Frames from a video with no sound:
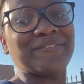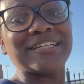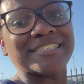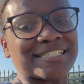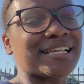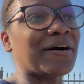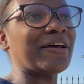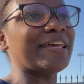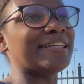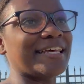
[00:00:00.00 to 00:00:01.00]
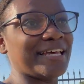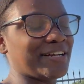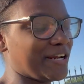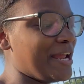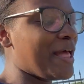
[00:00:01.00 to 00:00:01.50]
finna just go eat
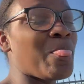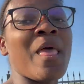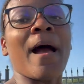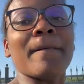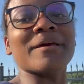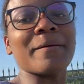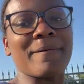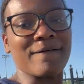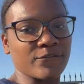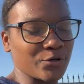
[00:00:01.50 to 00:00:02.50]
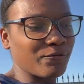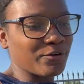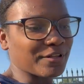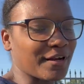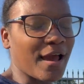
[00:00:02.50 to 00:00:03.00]
dinner. I'm gonna get my food
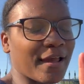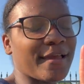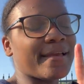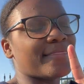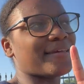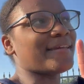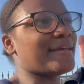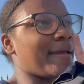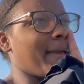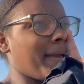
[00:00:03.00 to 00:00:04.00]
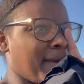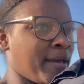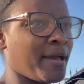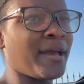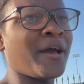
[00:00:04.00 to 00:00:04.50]
for the night and then
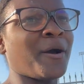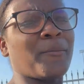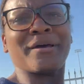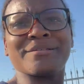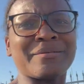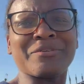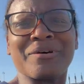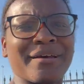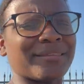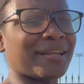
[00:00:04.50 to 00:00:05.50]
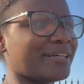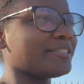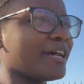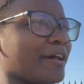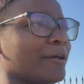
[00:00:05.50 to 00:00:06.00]
what else I'm doing after that,
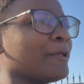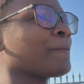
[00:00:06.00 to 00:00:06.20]
child?